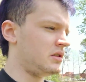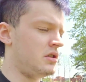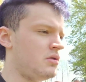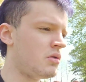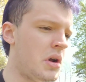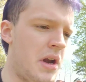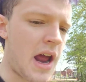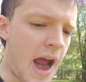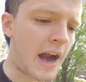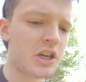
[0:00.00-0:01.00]
you
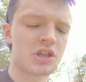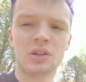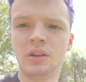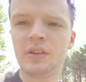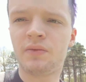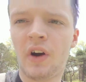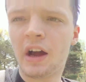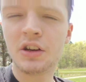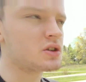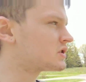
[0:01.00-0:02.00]
can actually
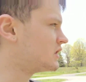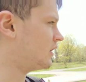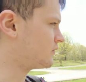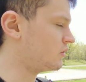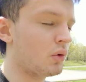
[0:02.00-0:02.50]
find yourself